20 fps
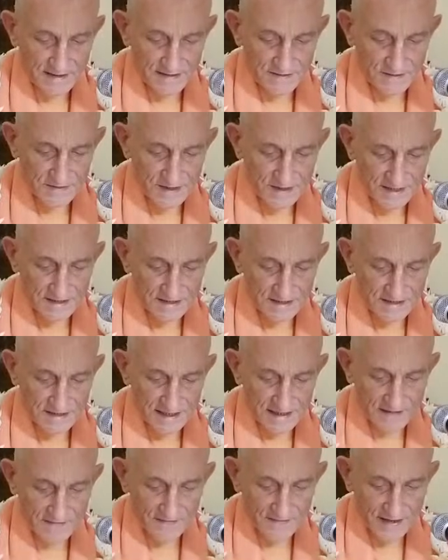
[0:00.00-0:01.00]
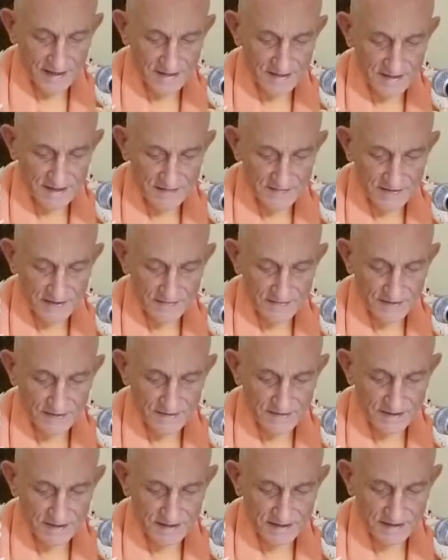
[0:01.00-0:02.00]
Vaishnava
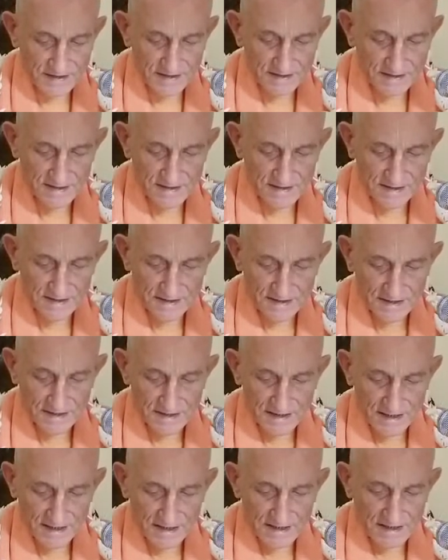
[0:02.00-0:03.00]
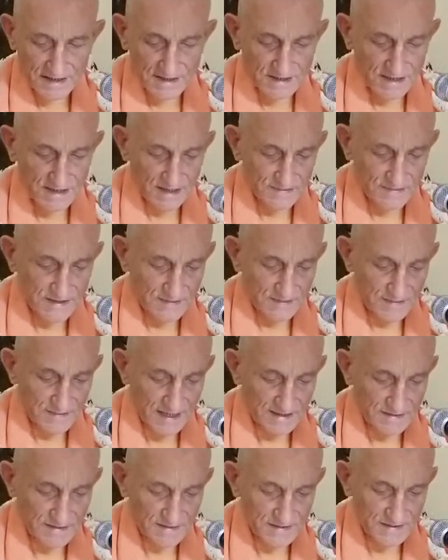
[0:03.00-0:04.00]
devotees. The subject
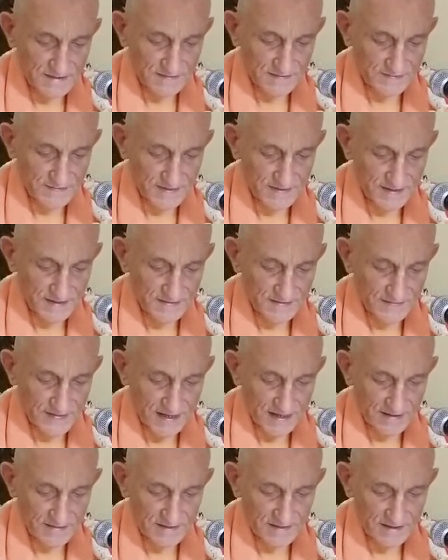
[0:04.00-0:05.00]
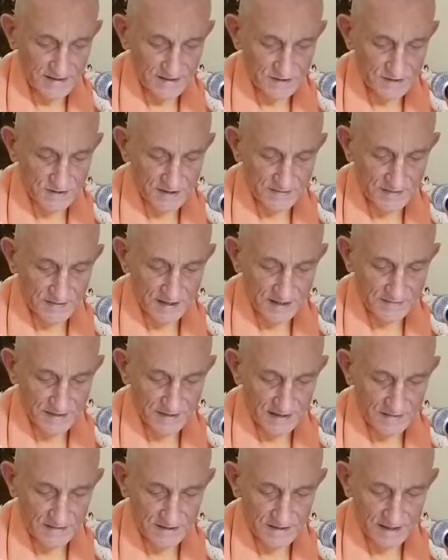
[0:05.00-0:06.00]
matter is found in the Srimad
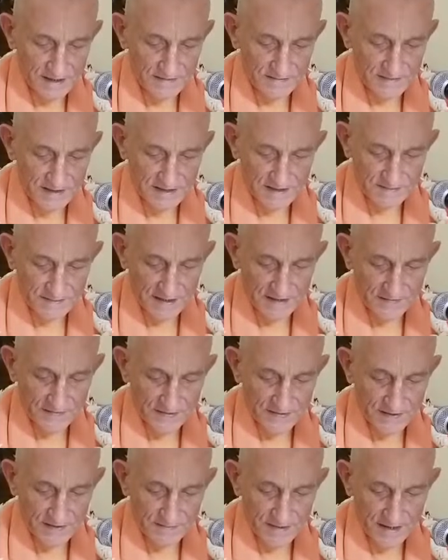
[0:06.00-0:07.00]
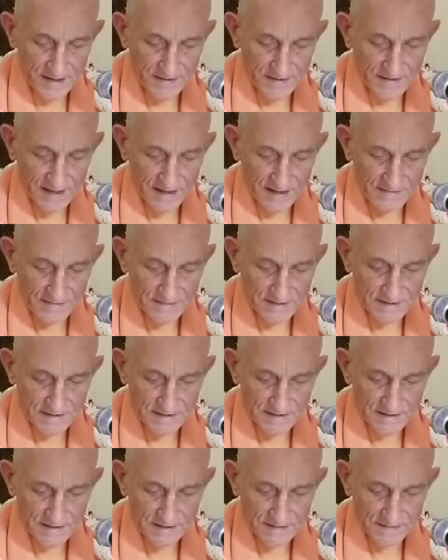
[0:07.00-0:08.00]
Bhagavatam is meant for the
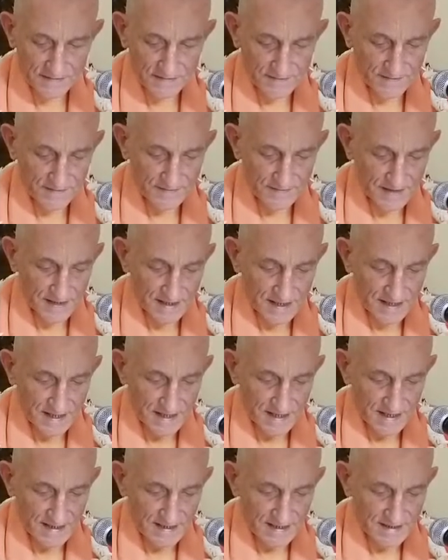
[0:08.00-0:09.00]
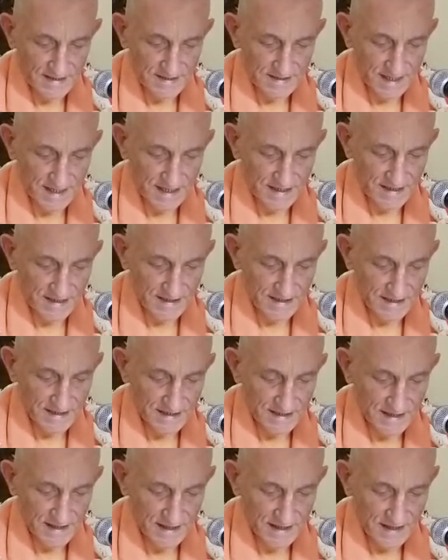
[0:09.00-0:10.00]
Paramahamsas. It is said,
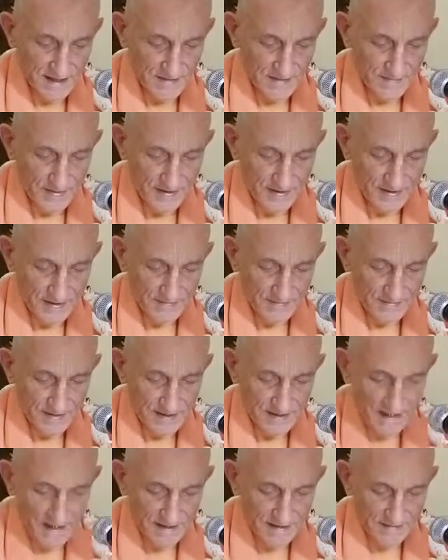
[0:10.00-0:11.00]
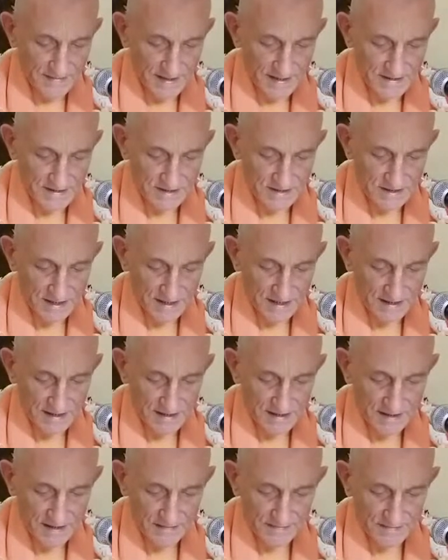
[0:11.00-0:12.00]
Parama Nirmat
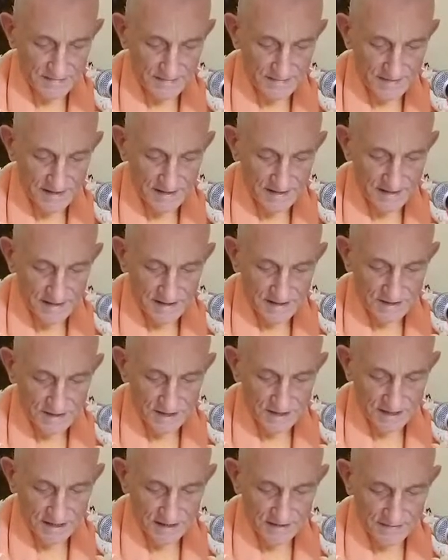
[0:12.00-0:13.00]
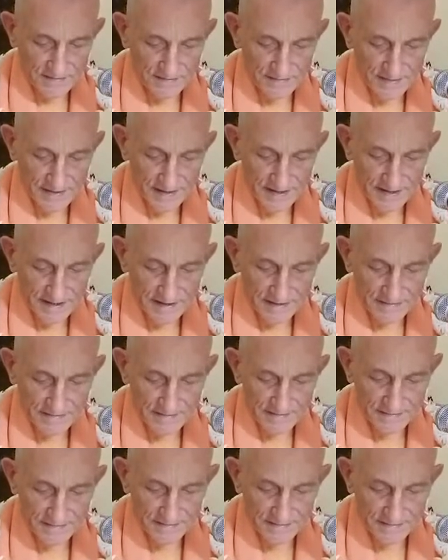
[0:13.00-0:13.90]
Sharanam Shatam Vedyam.